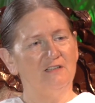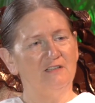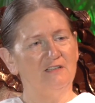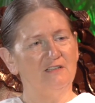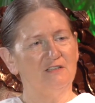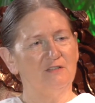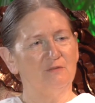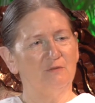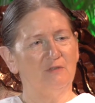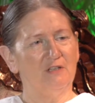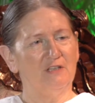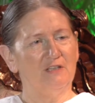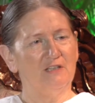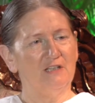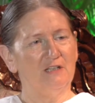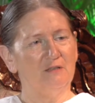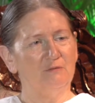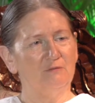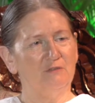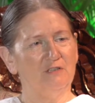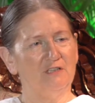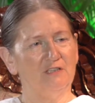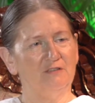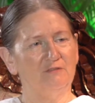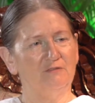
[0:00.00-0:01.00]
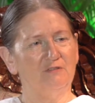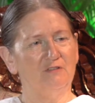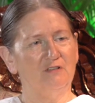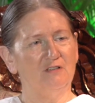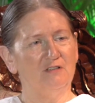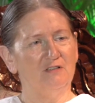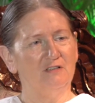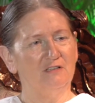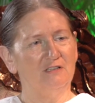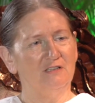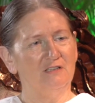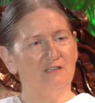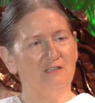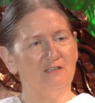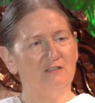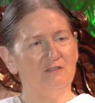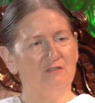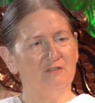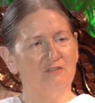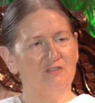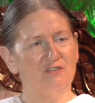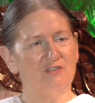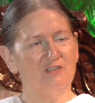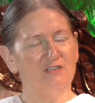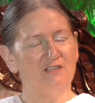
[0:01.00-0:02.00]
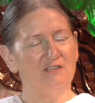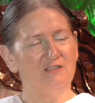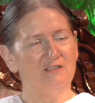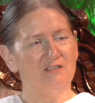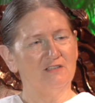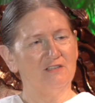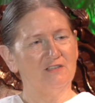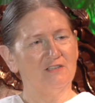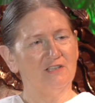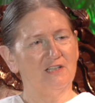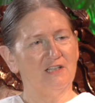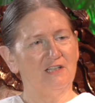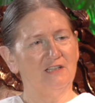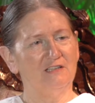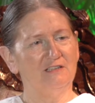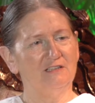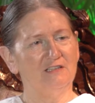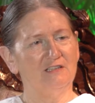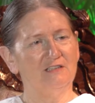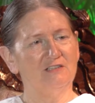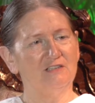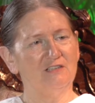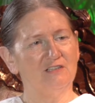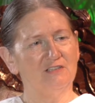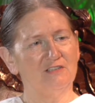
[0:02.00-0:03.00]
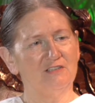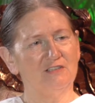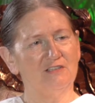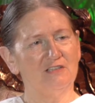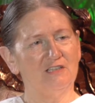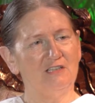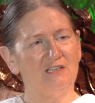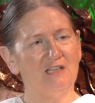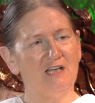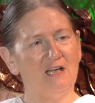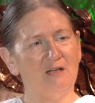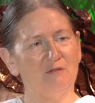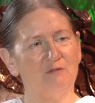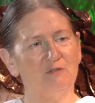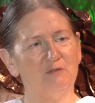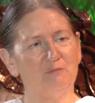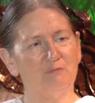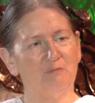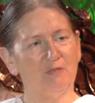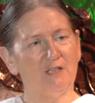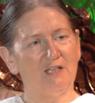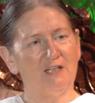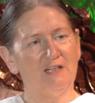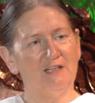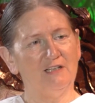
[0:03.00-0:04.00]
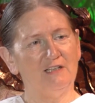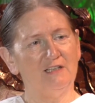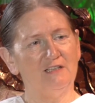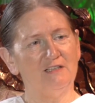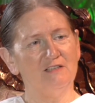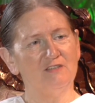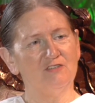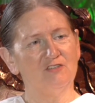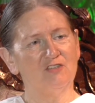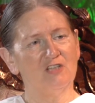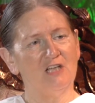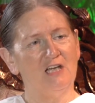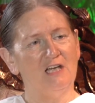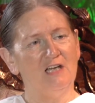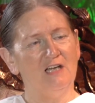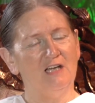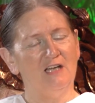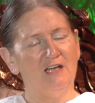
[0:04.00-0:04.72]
this way, that way, far, close, this, that, and just see how it plays.